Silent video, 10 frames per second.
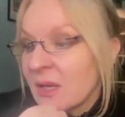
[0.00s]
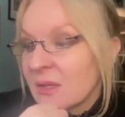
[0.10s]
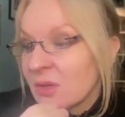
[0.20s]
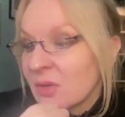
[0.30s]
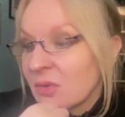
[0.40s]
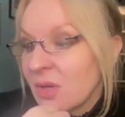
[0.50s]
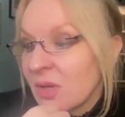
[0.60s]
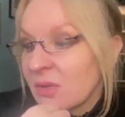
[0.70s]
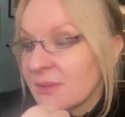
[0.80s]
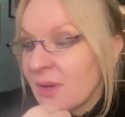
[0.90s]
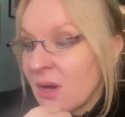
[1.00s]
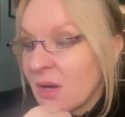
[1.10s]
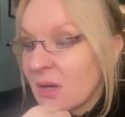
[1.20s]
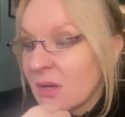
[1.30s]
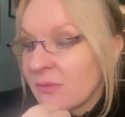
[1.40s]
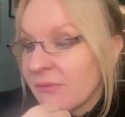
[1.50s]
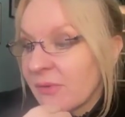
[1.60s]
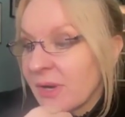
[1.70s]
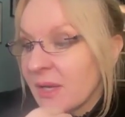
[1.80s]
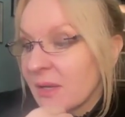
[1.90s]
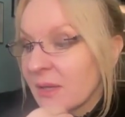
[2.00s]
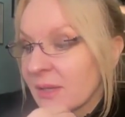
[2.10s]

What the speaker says: So those are free.